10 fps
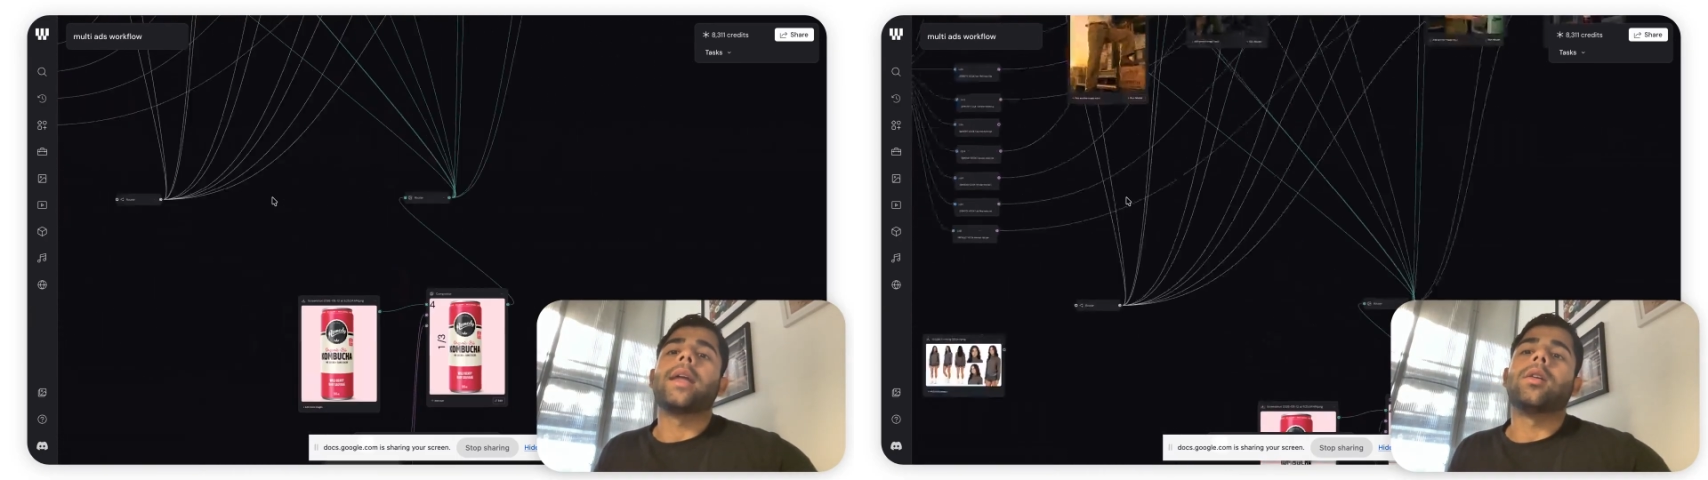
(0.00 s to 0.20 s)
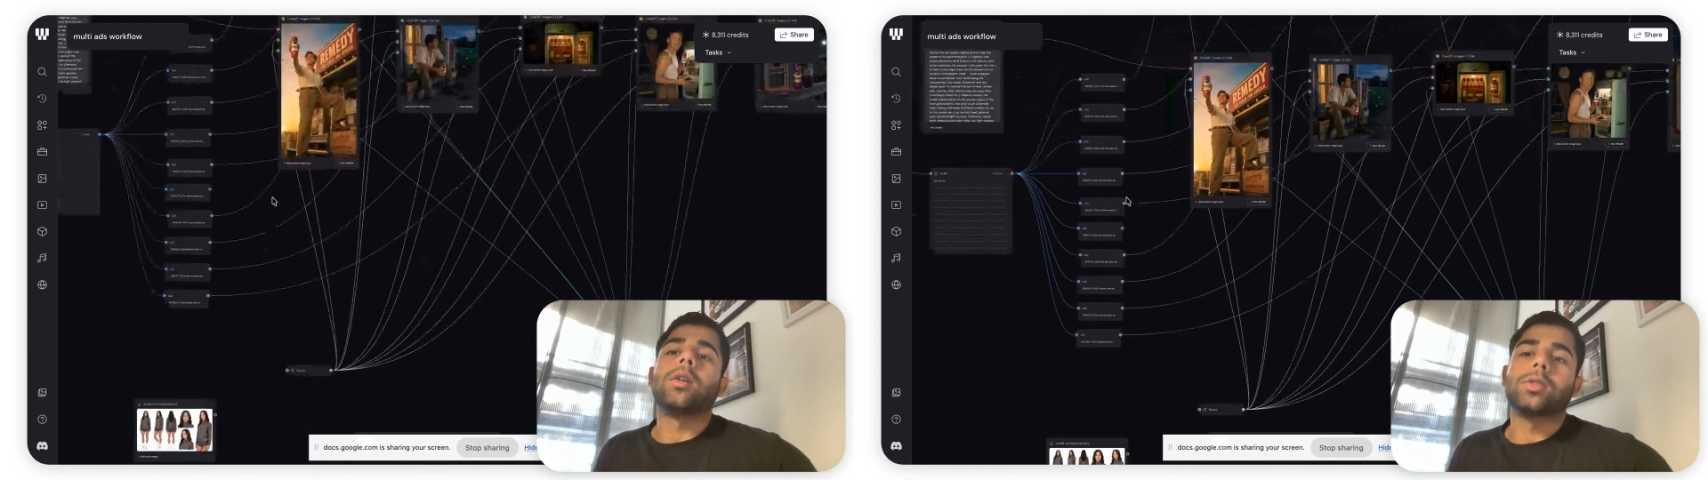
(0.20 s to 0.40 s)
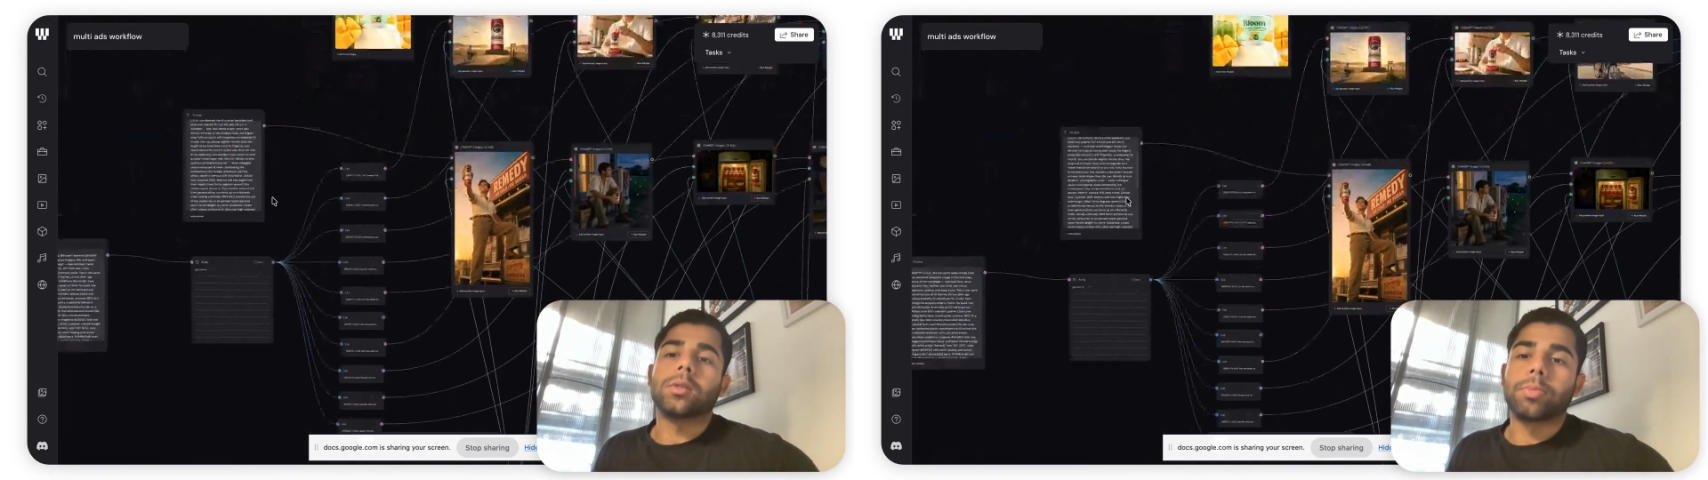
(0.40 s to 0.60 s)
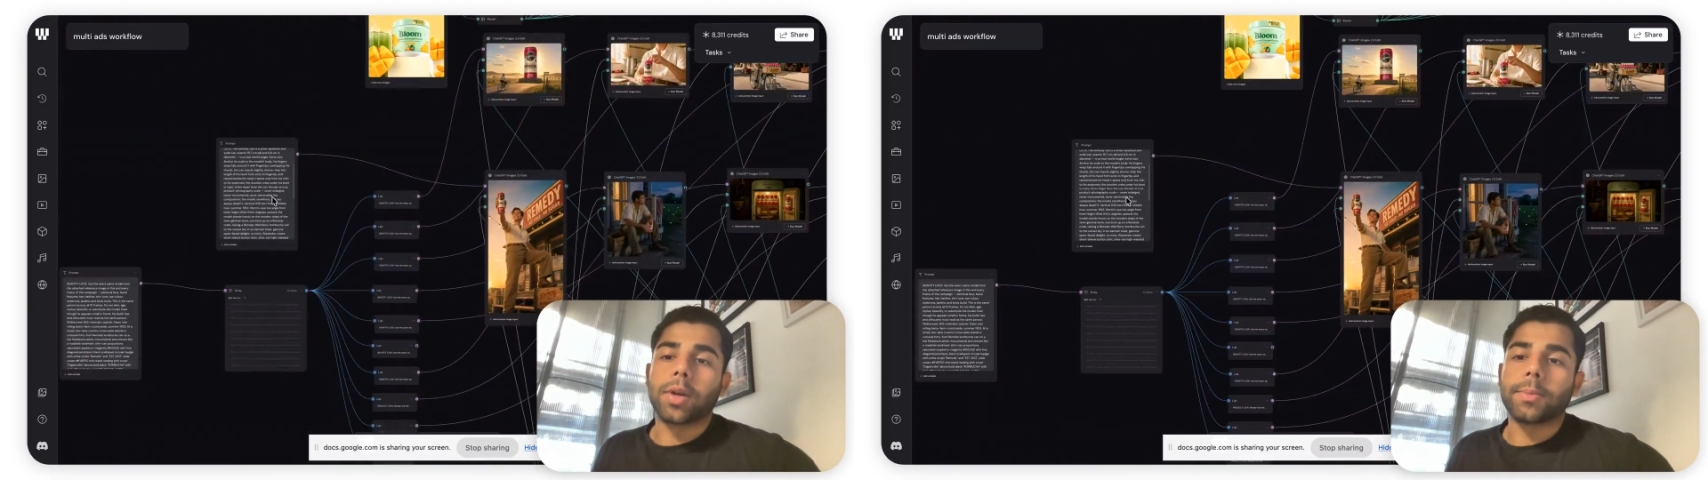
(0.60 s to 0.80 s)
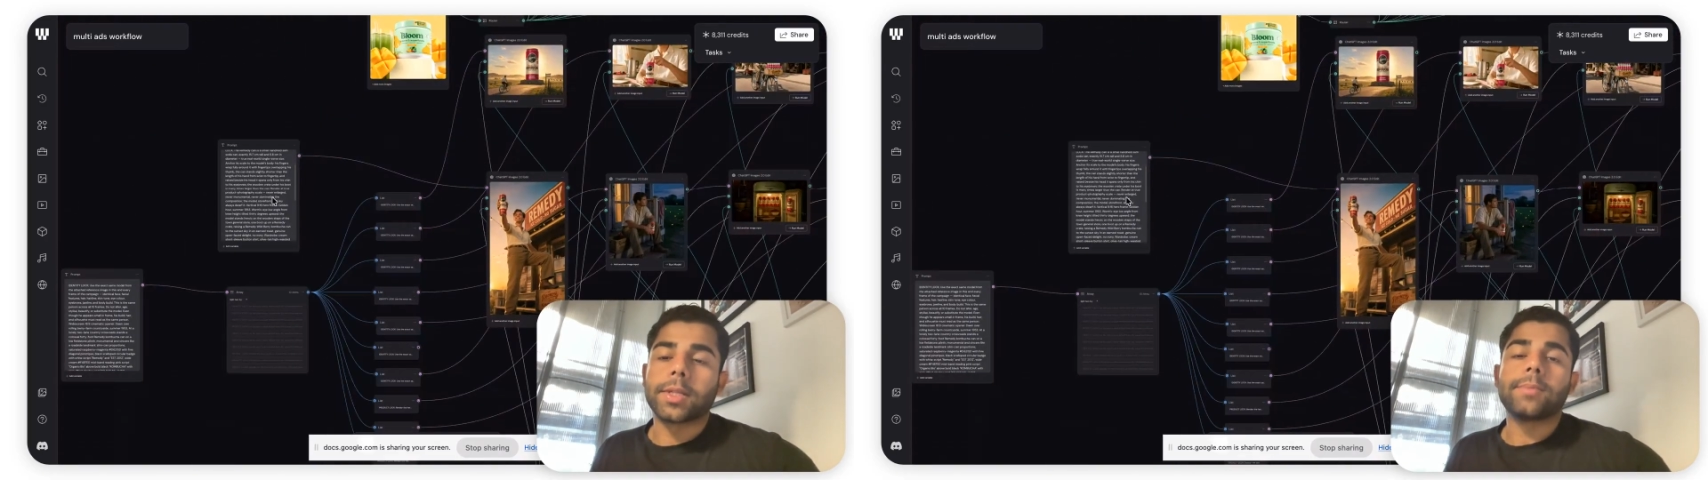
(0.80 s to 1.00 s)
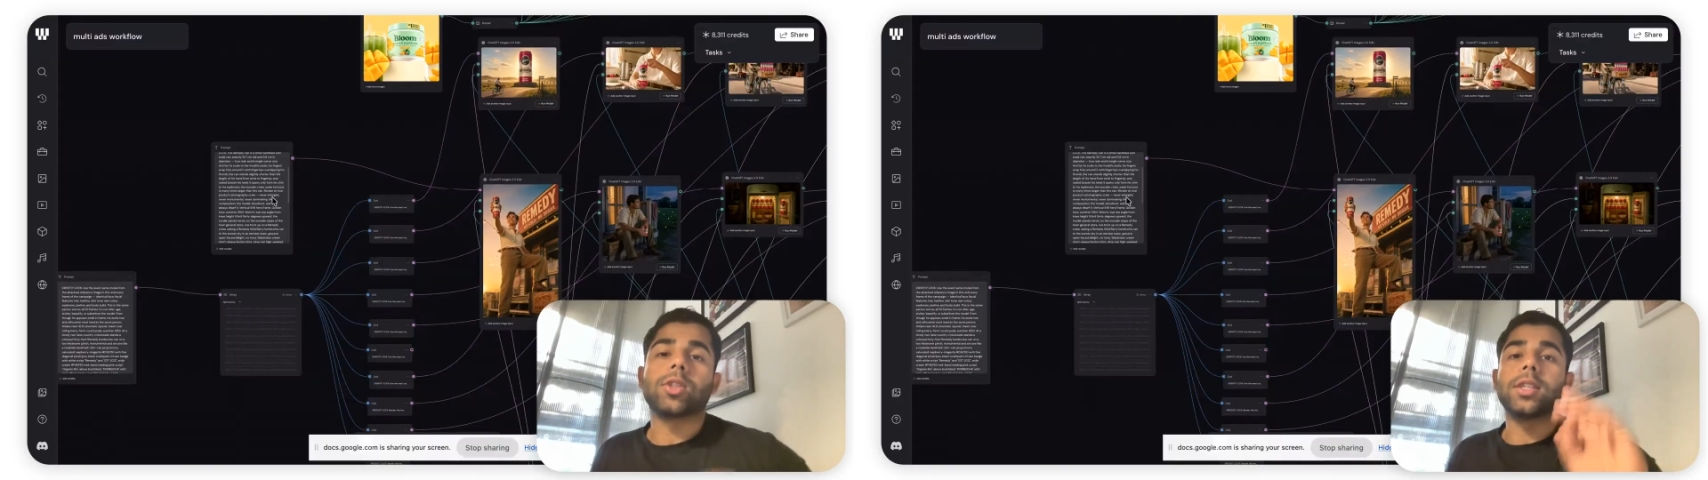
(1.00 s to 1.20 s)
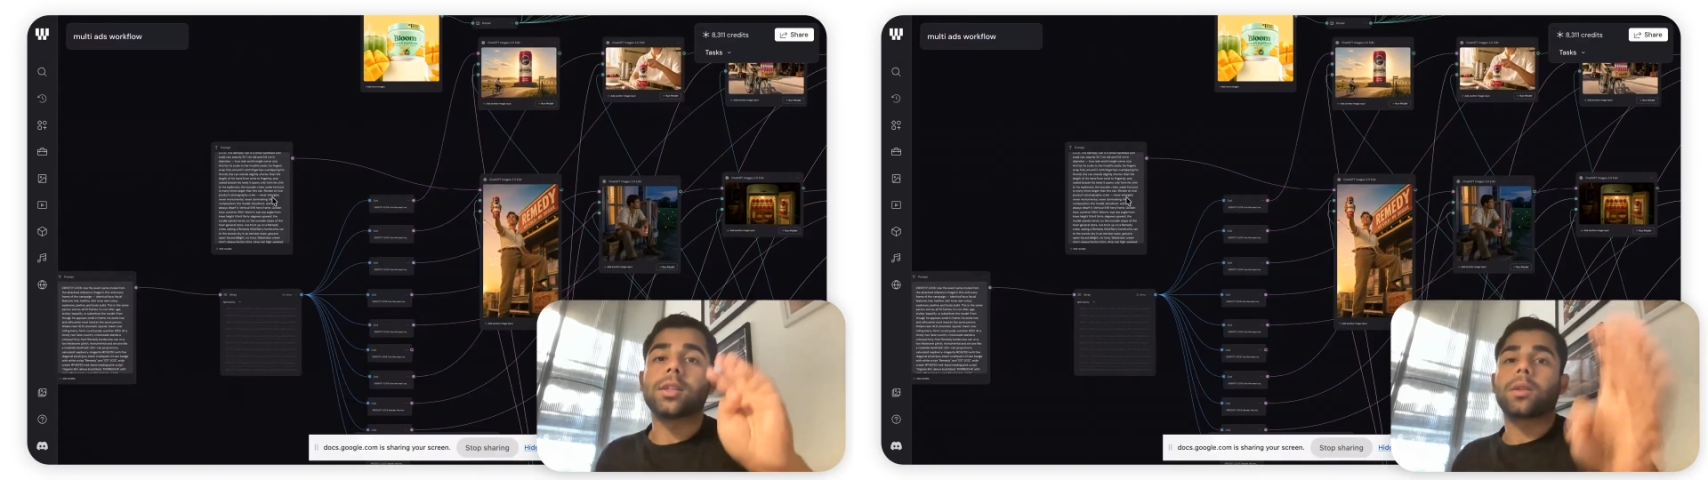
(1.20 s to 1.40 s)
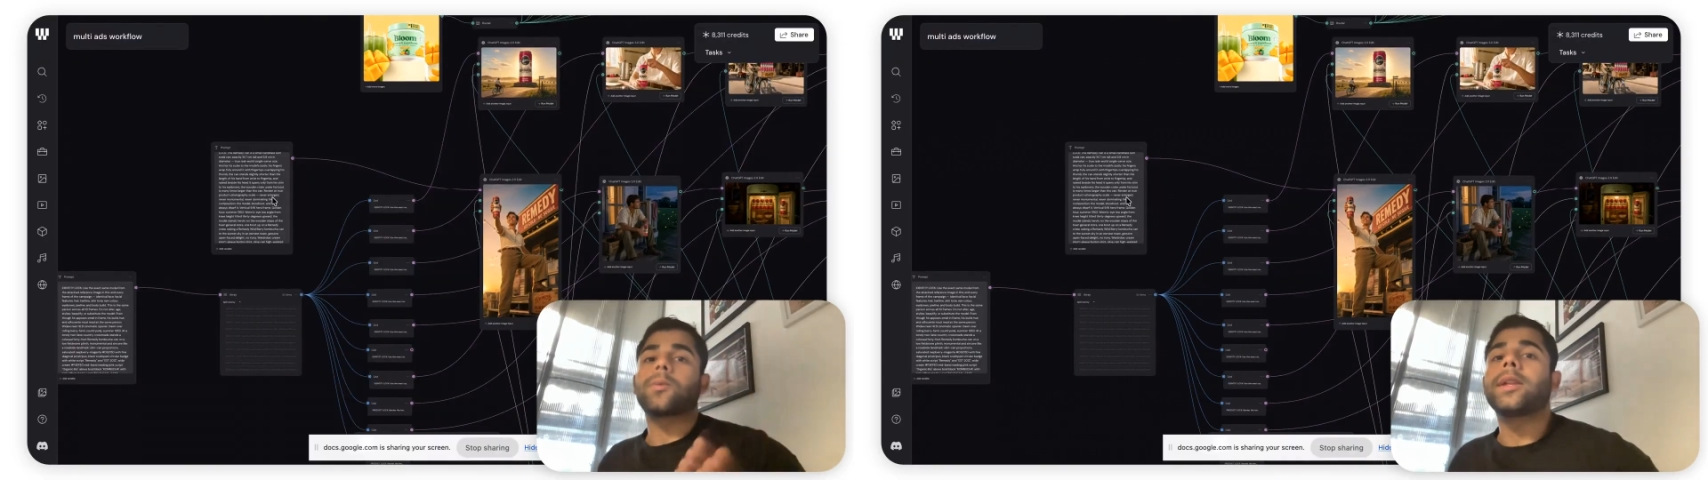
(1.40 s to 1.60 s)
and also the prompt. So
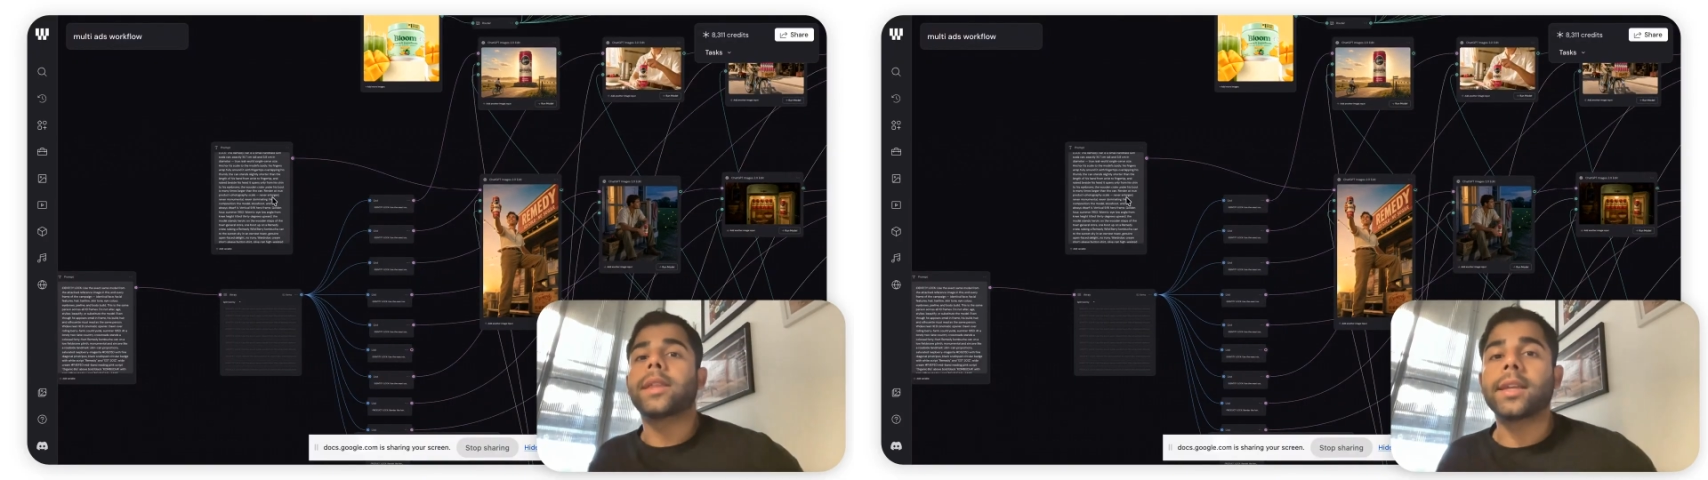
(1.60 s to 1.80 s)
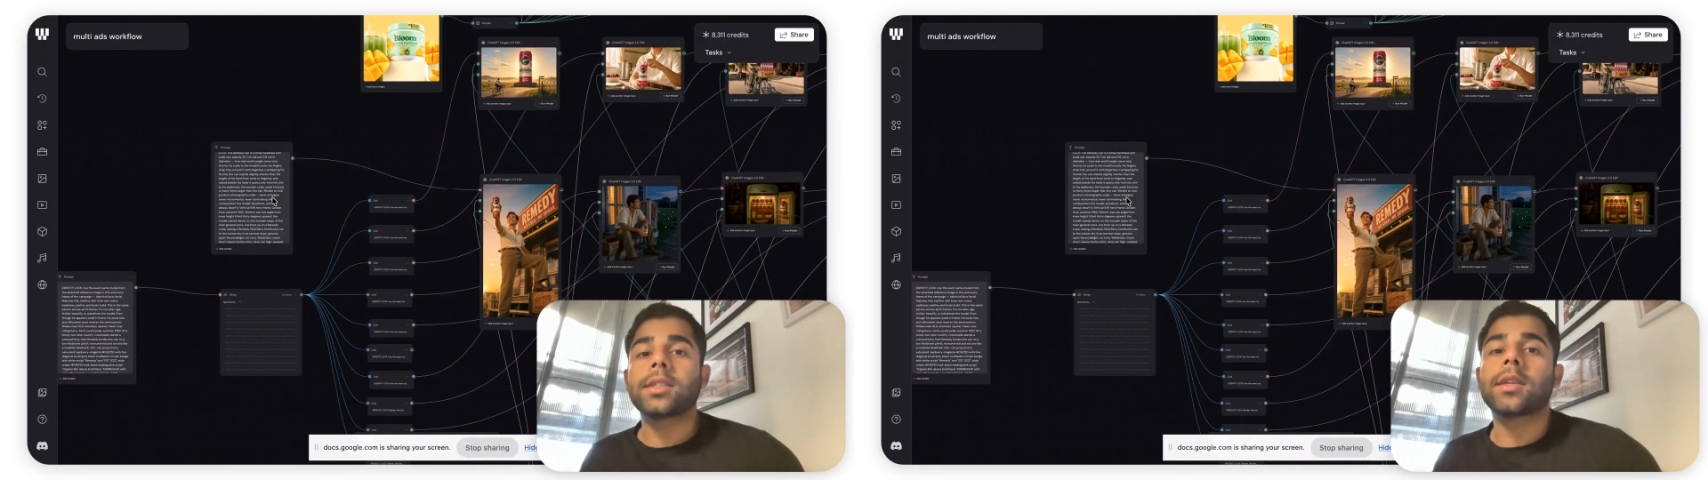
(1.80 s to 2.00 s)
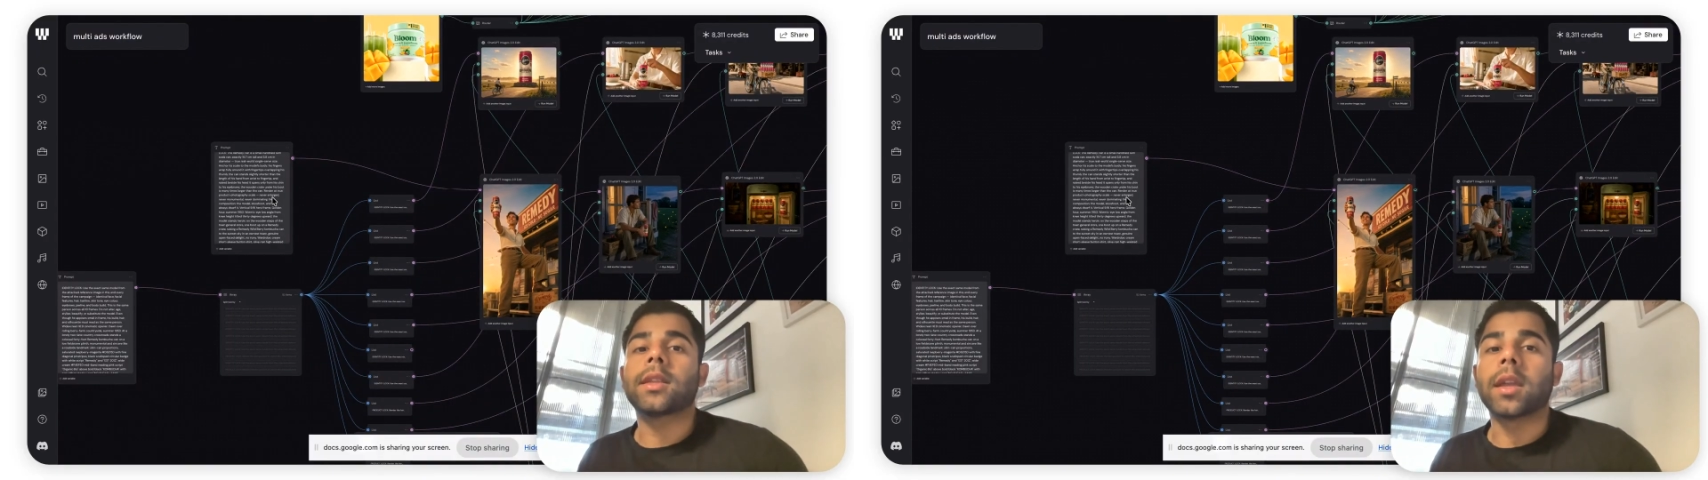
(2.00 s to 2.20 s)
these are three things